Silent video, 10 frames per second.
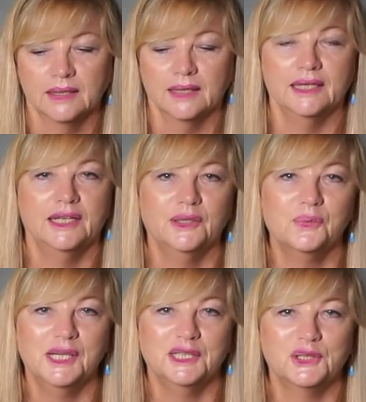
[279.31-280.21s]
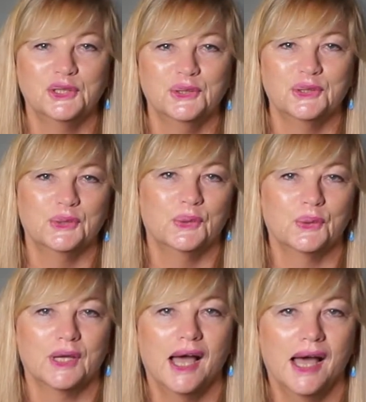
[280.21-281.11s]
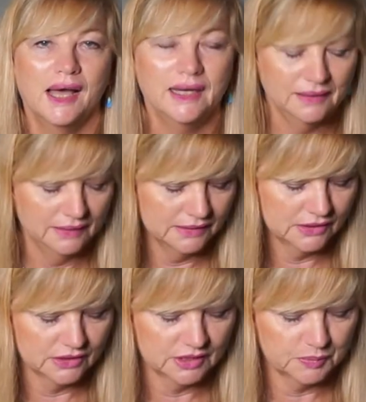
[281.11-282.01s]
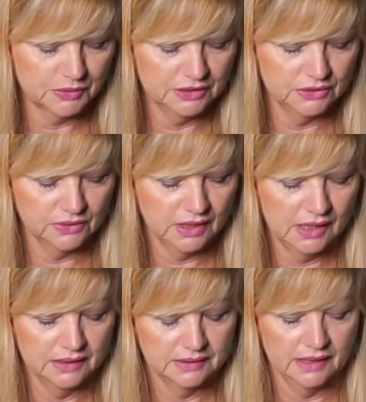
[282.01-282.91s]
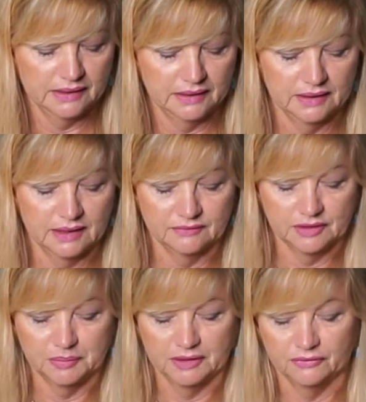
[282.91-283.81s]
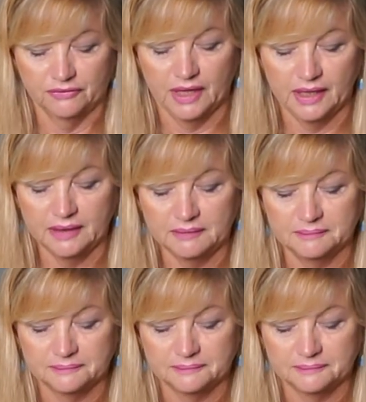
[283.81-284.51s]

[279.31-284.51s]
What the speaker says: Another way to choose your card is to spread your cards out in a lovely big fan,